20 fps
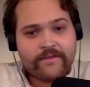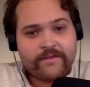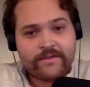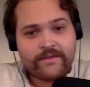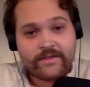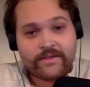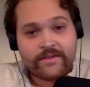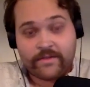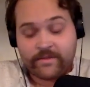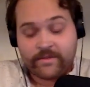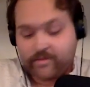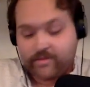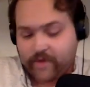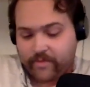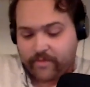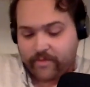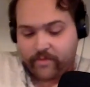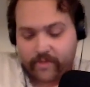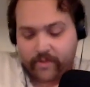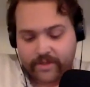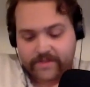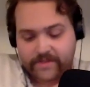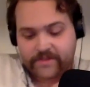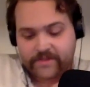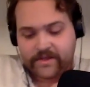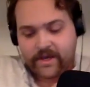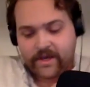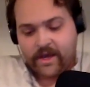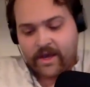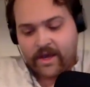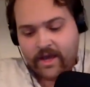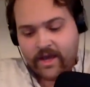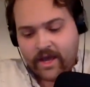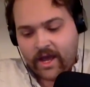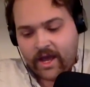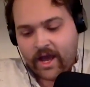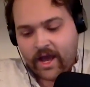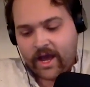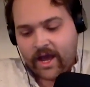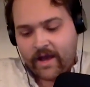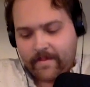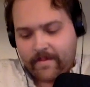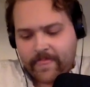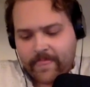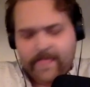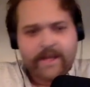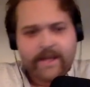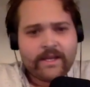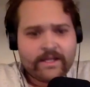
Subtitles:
some great points. Now,